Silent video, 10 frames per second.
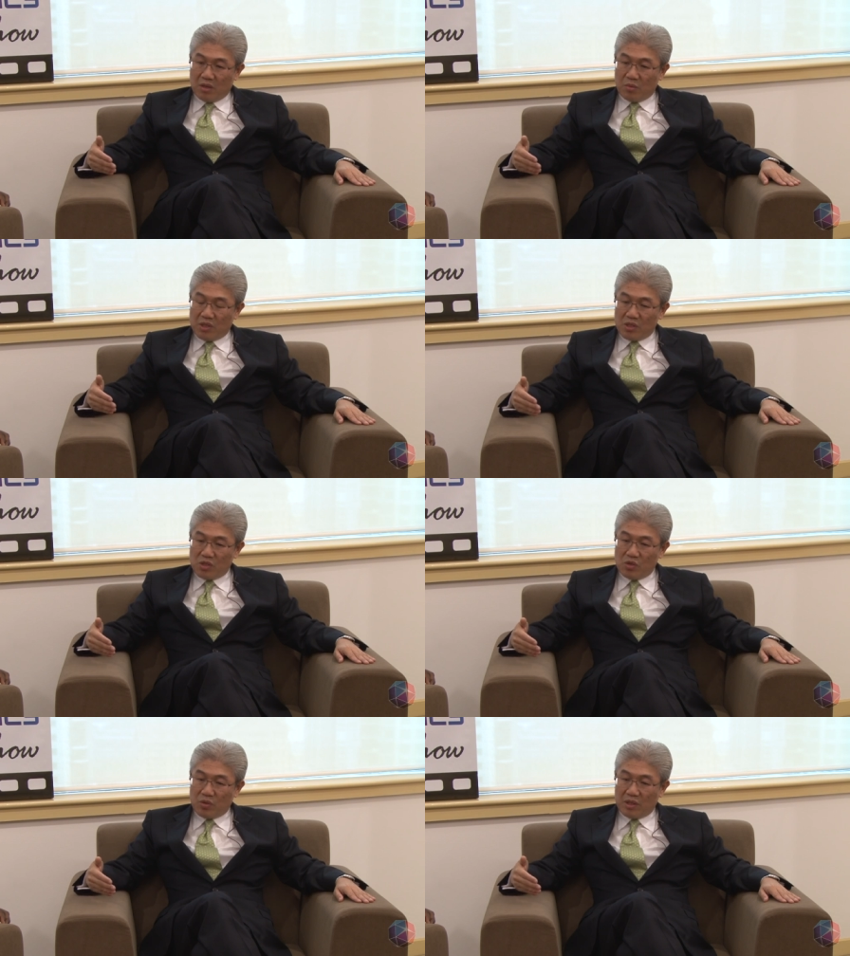
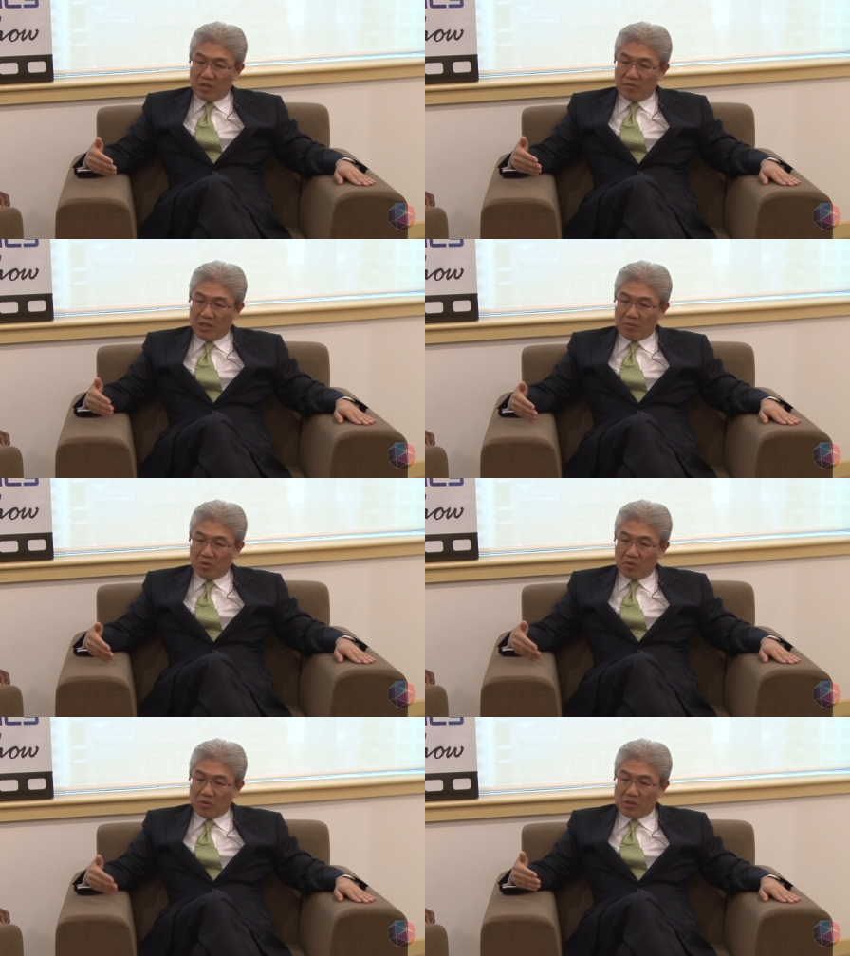once you can develop
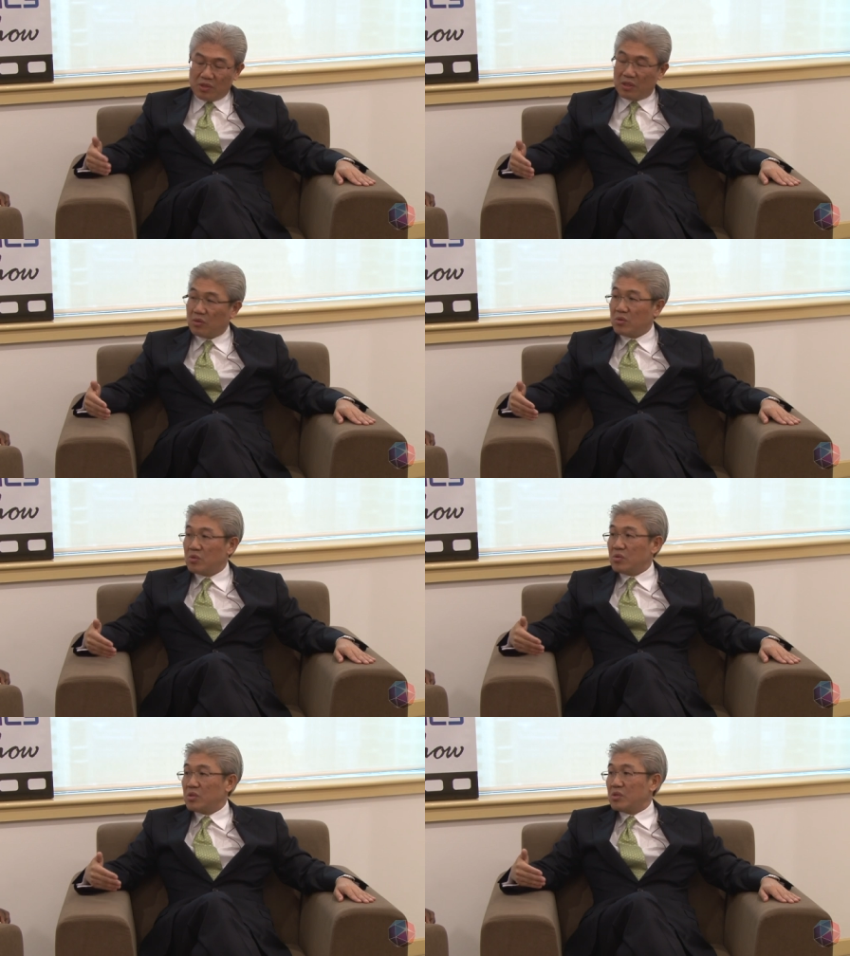all the
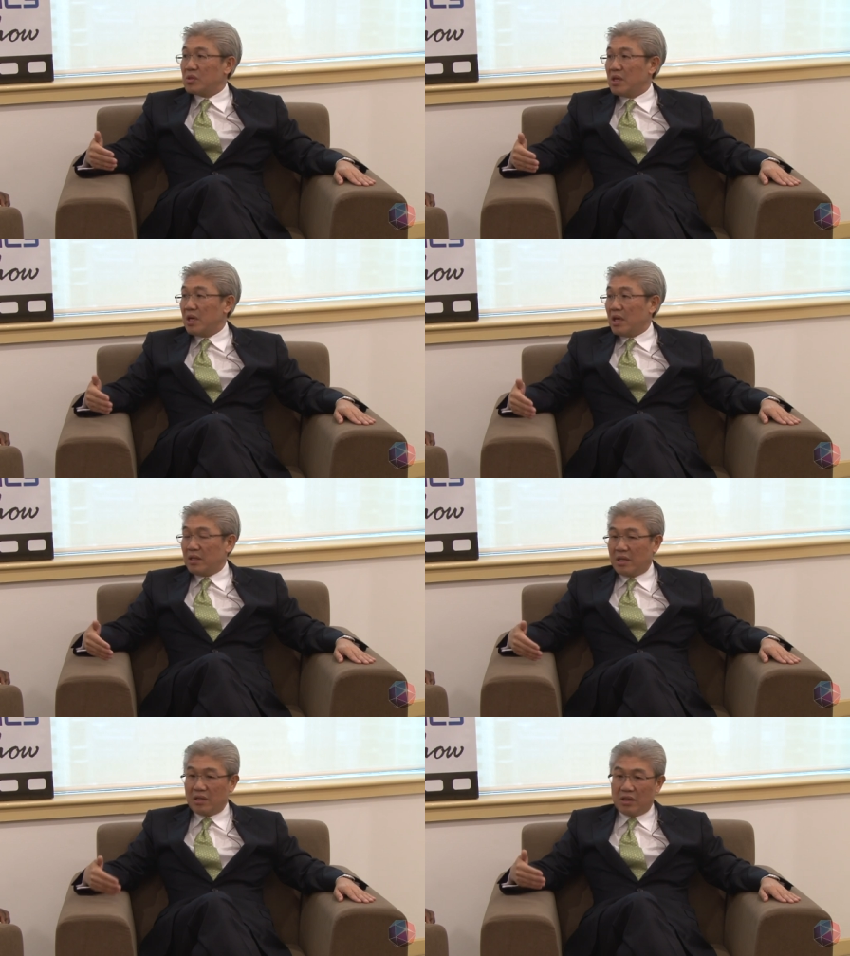skills
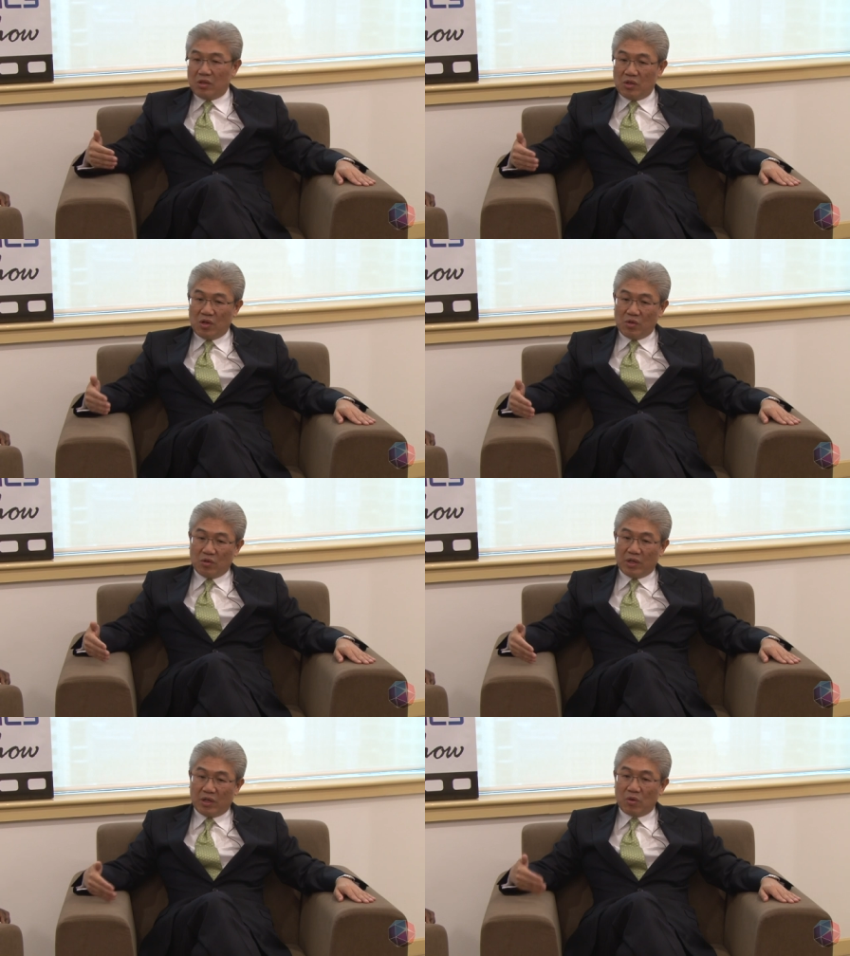that you know
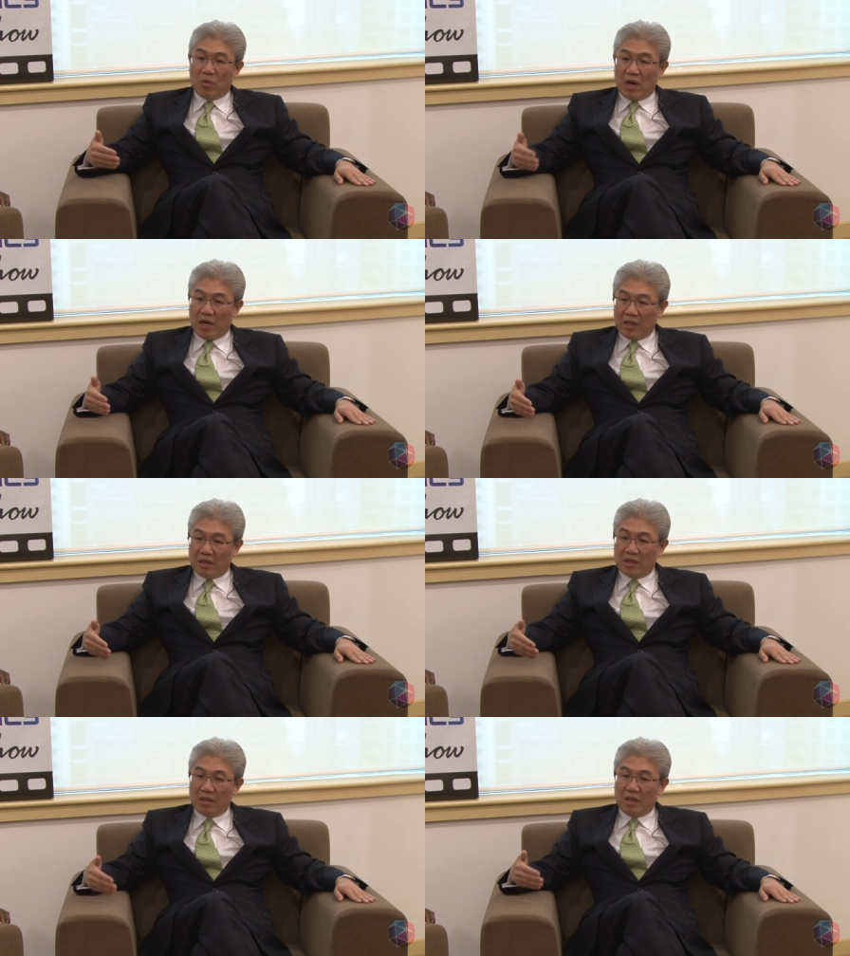you can
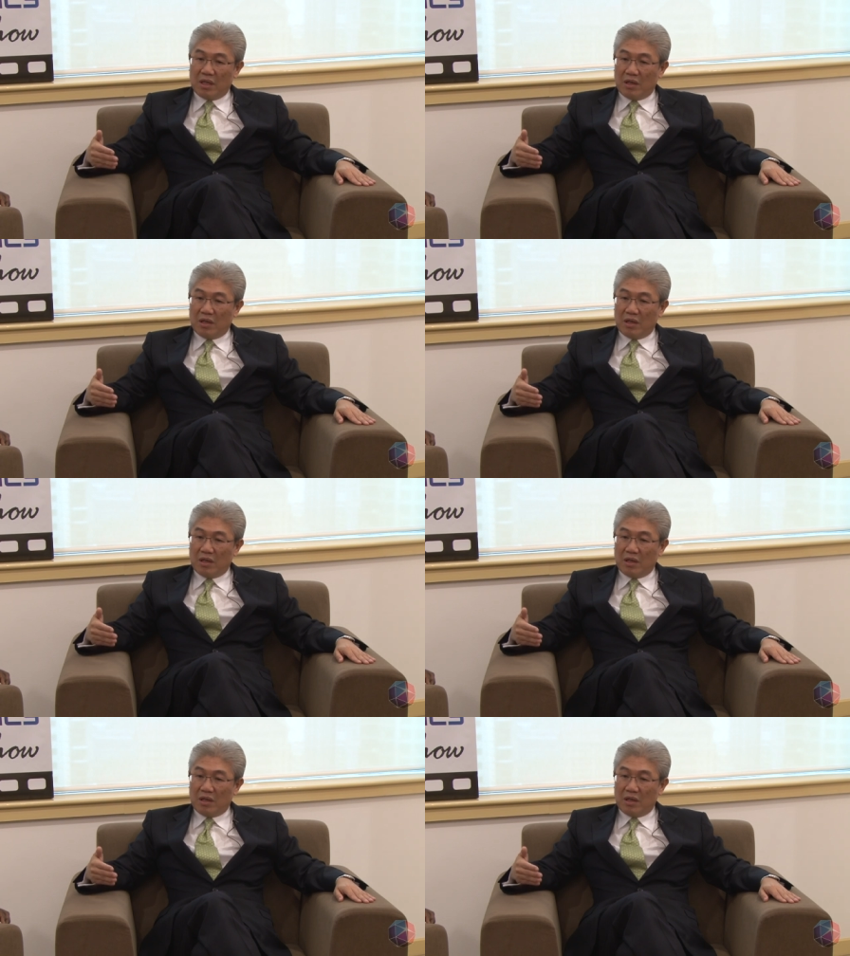acquire mm.